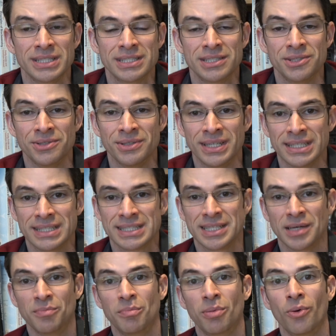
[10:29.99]
student at
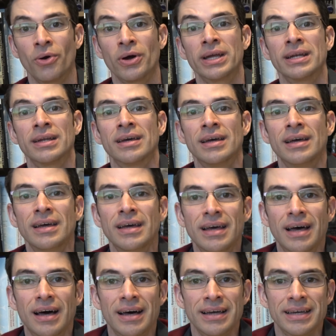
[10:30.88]
some point
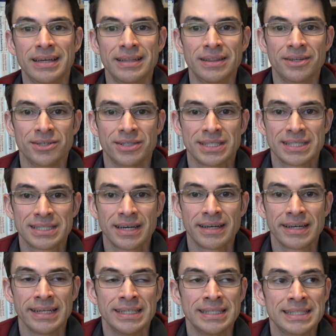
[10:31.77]
uh, in their
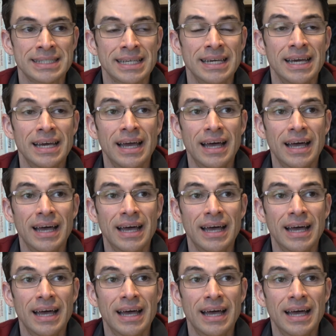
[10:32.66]
studies.